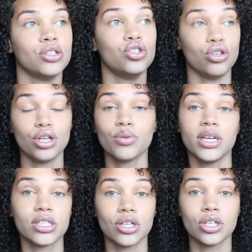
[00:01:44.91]
Do your
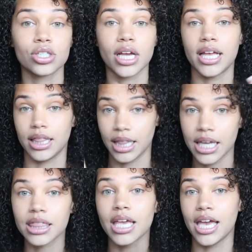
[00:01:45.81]
research and
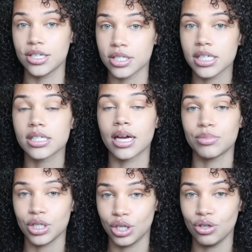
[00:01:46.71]
let the agencies come
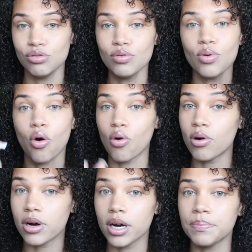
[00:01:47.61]
to you,
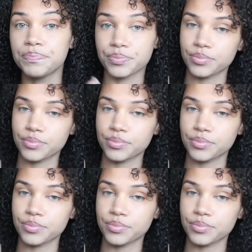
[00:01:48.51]
or